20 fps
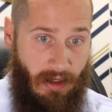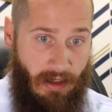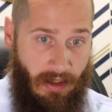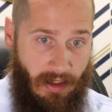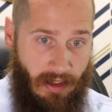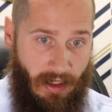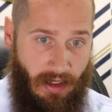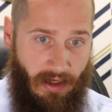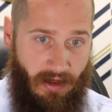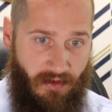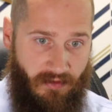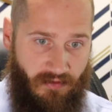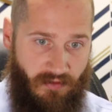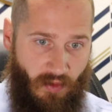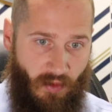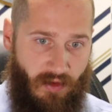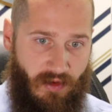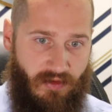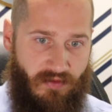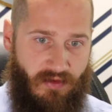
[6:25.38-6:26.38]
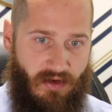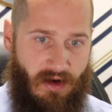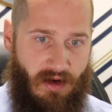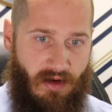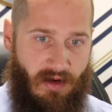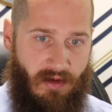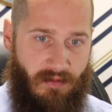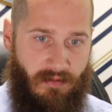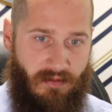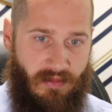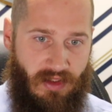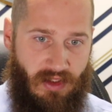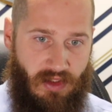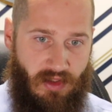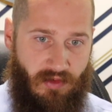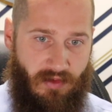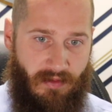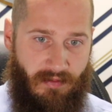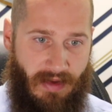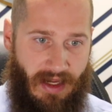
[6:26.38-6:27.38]
uh, forth from
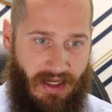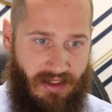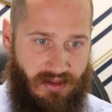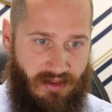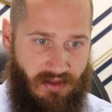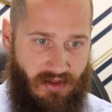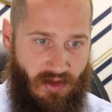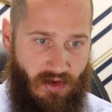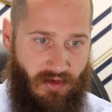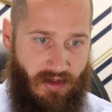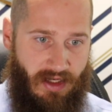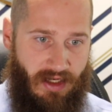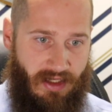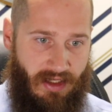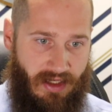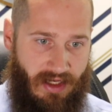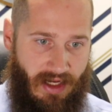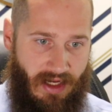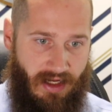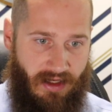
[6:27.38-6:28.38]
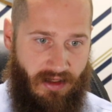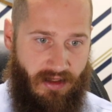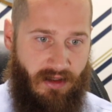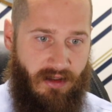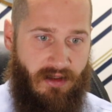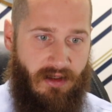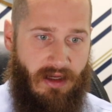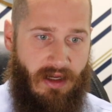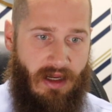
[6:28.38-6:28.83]
you in Macedonia and Achaia,